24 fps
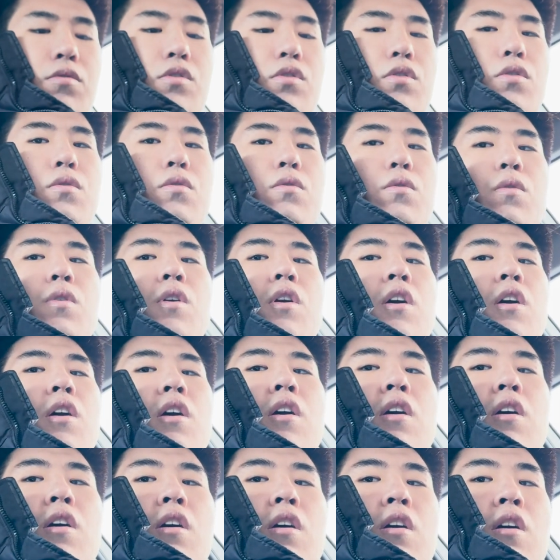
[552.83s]
to
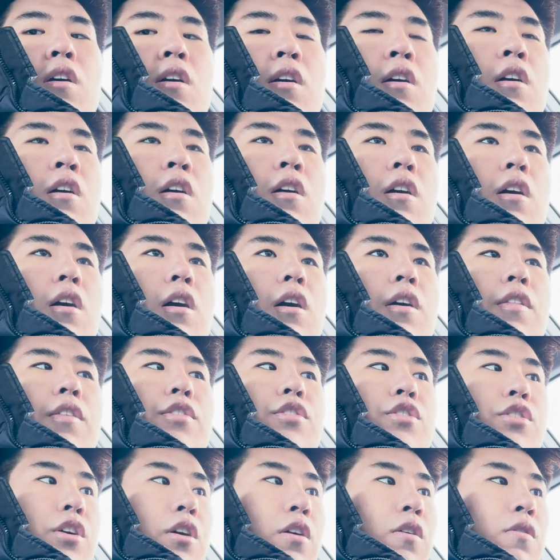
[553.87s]
the
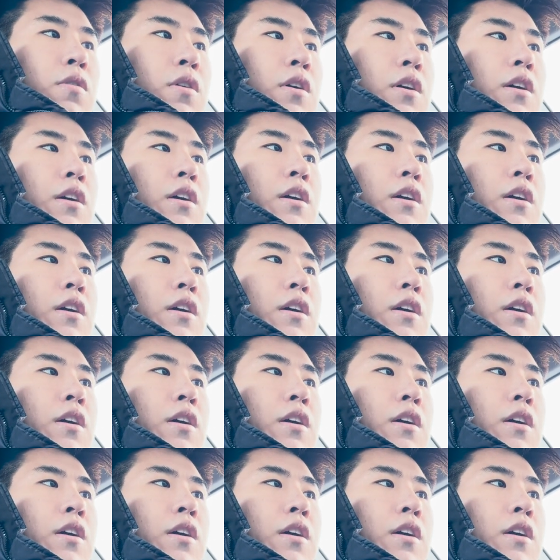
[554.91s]
show.